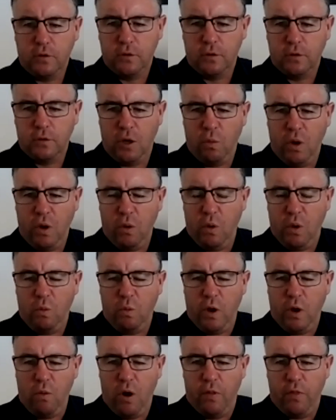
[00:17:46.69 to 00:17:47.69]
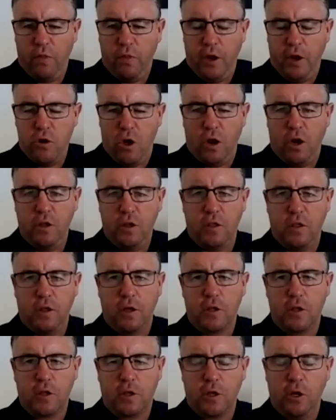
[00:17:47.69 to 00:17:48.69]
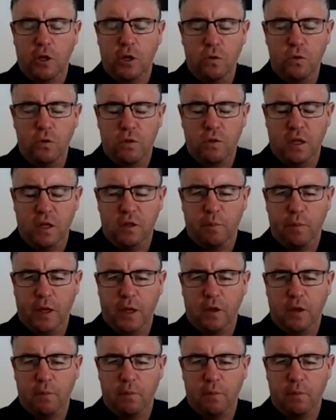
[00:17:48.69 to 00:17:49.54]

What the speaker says: We want their knowledge, their skills, then to be